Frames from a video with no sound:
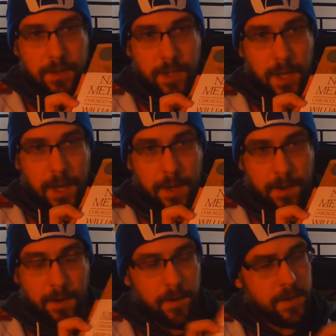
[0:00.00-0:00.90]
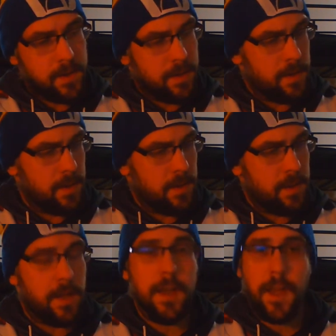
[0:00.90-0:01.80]
Chicago,
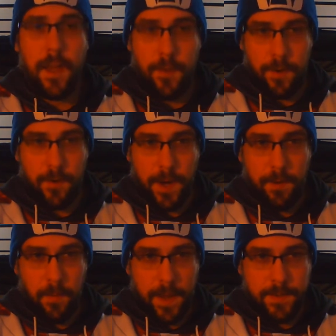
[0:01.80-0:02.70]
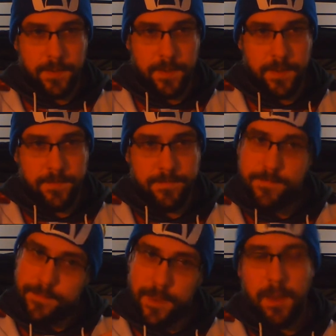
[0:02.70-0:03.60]
and the Great West
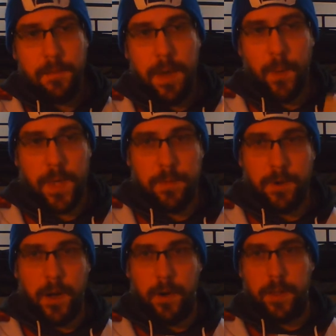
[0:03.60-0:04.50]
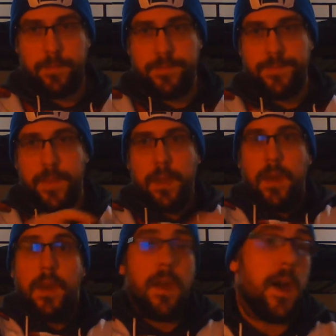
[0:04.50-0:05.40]
by William Cronon.
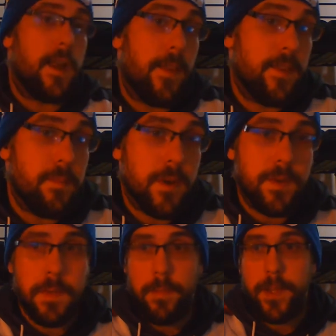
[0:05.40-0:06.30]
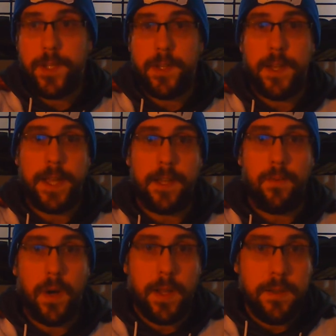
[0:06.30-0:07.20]
Now, this book was published in
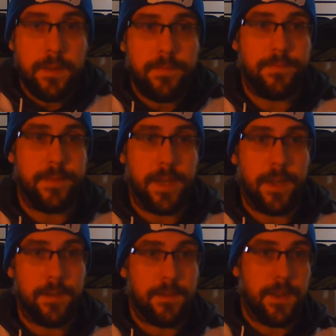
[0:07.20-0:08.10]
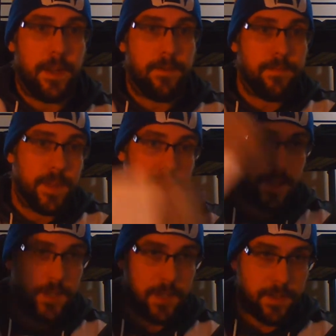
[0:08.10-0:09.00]
91, and, this edition